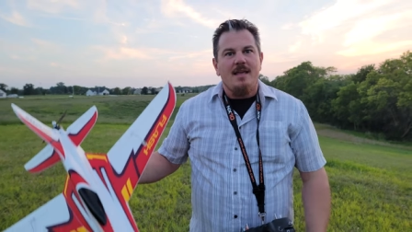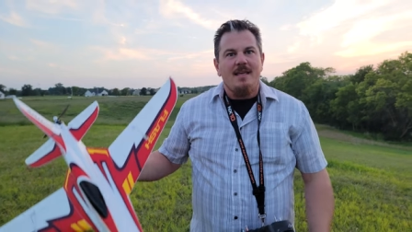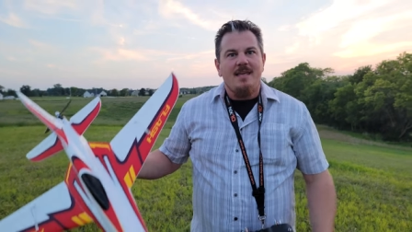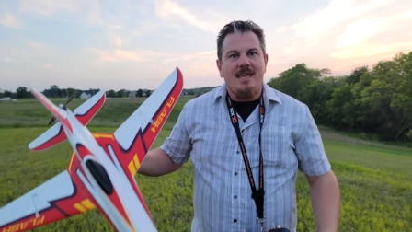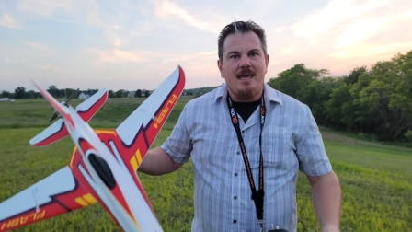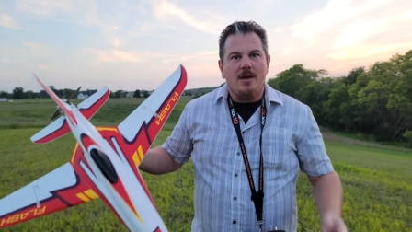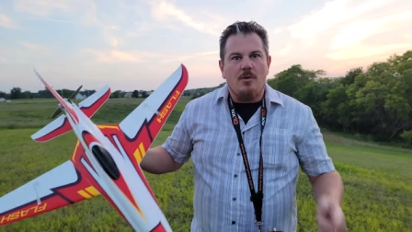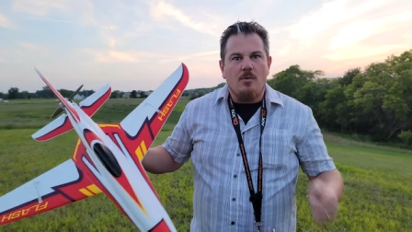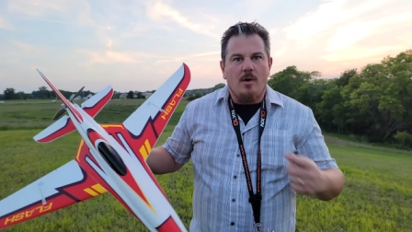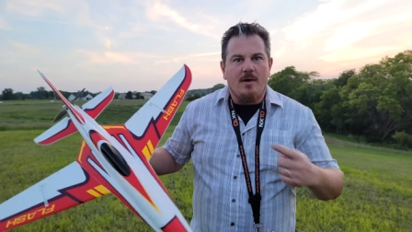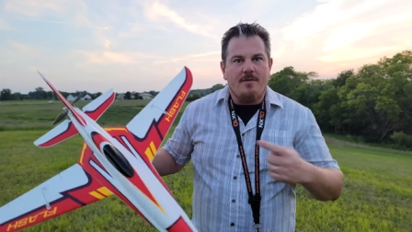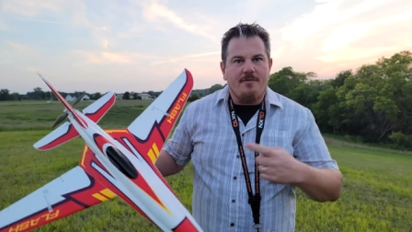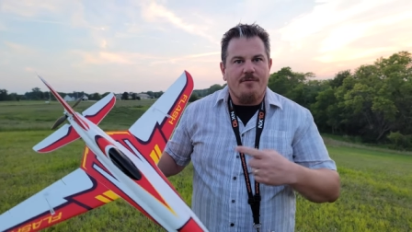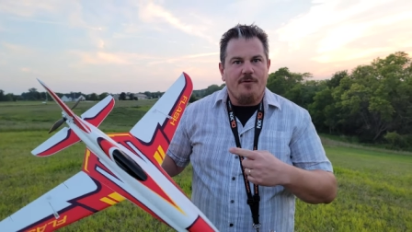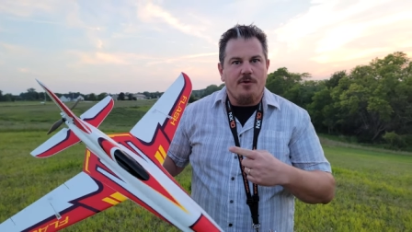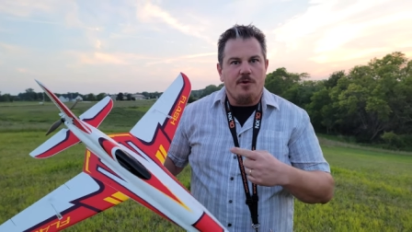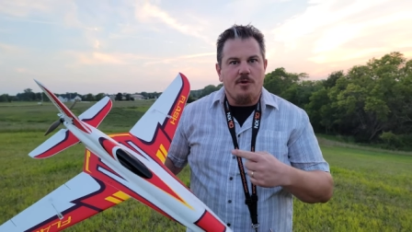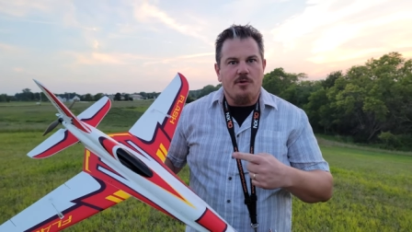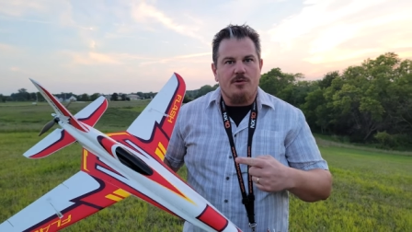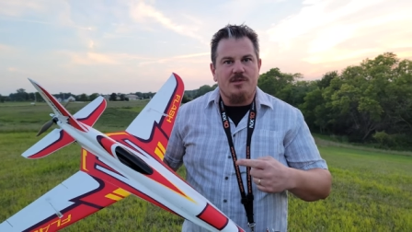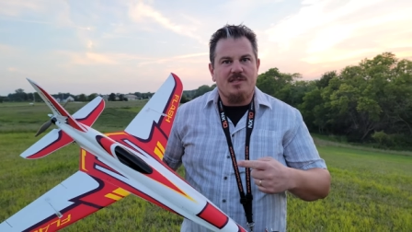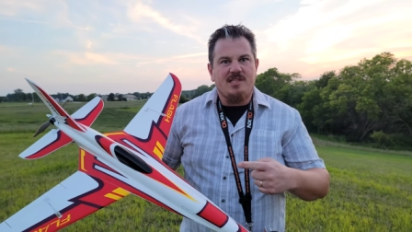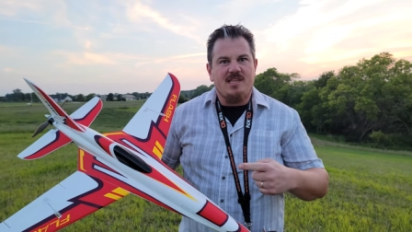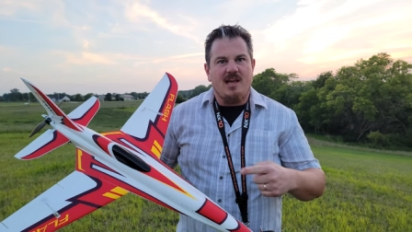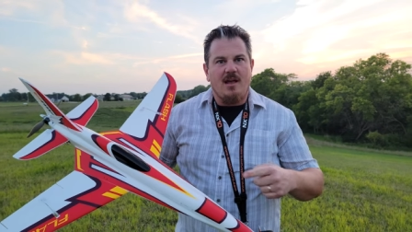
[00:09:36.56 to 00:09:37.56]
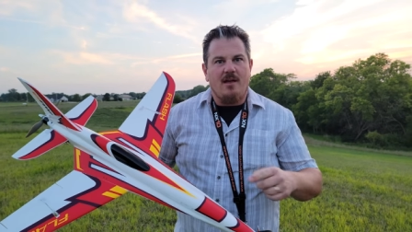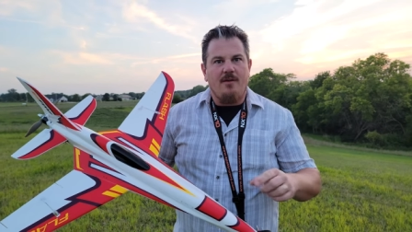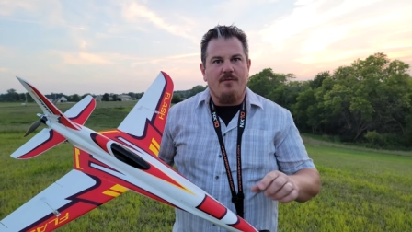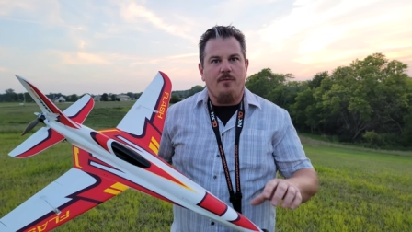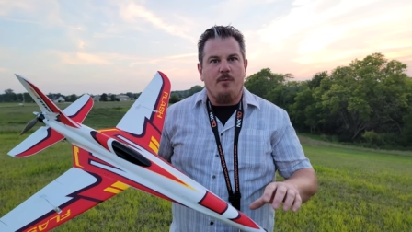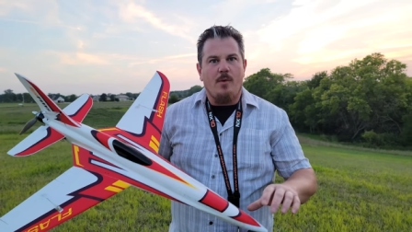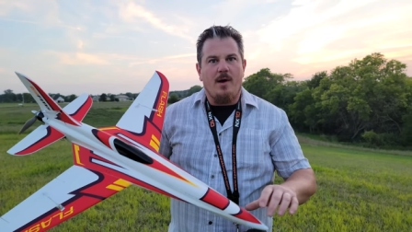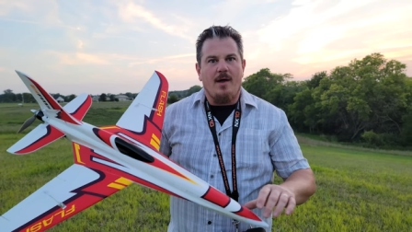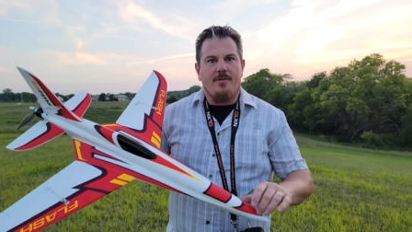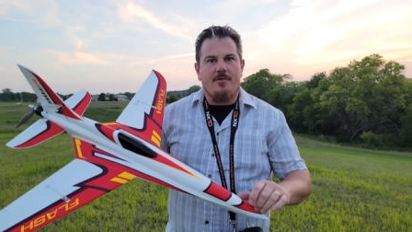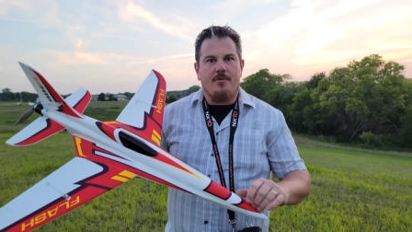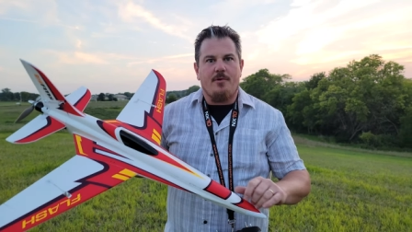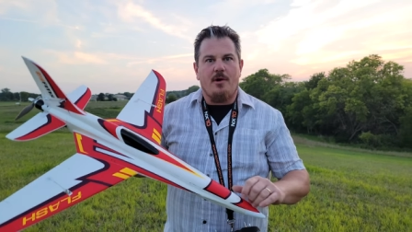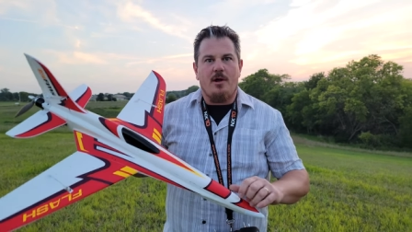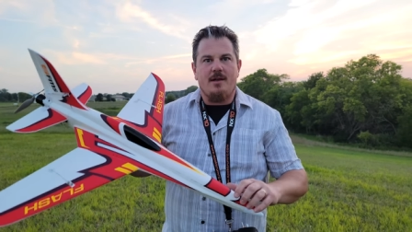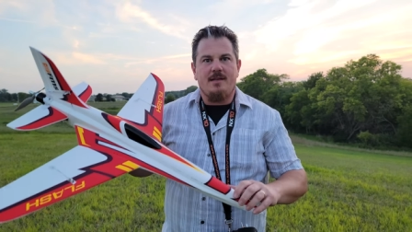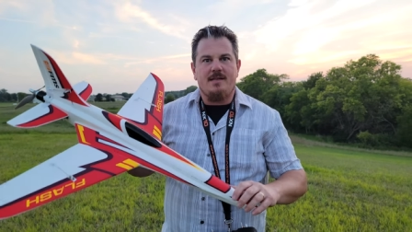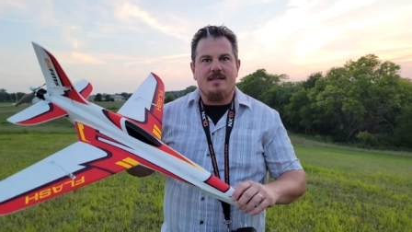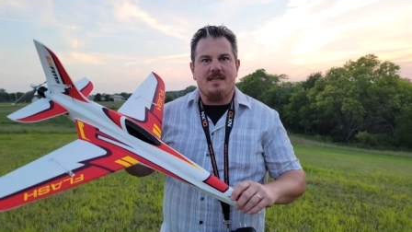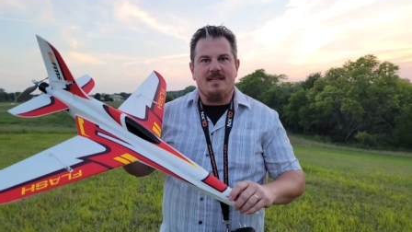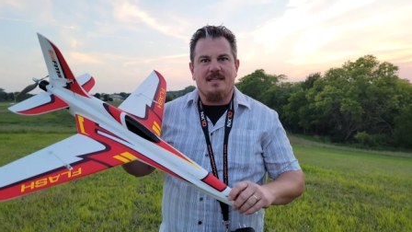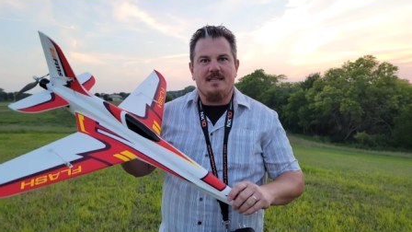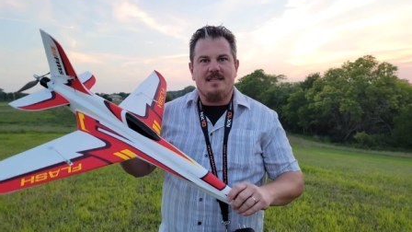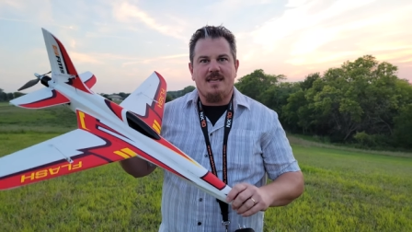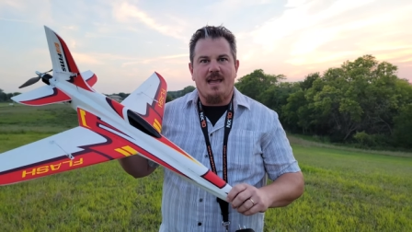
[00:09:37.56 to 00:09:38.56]
Get one for yourself while they're on
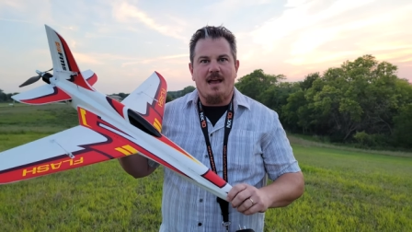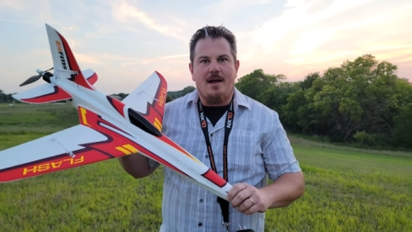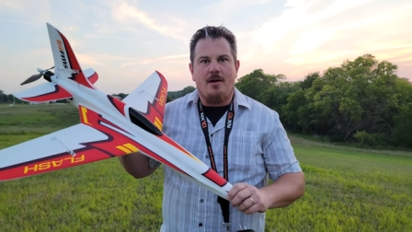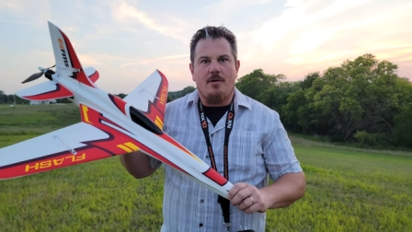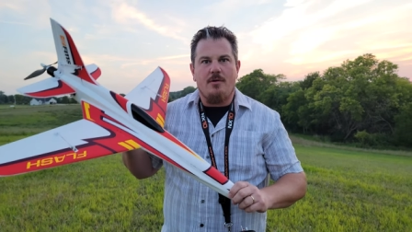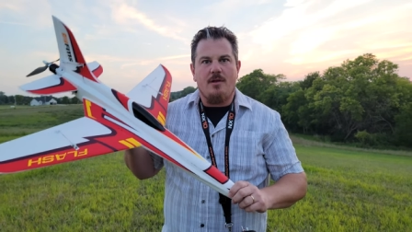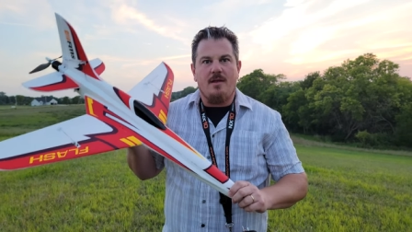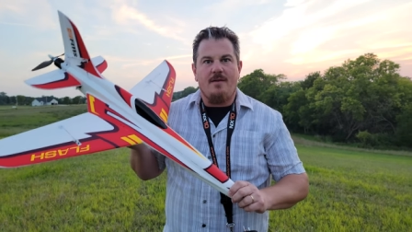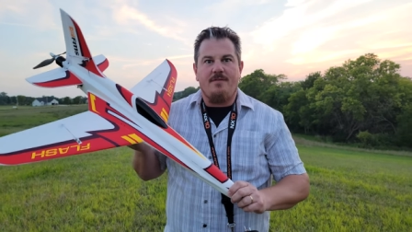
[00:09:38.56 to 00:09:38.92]
discount.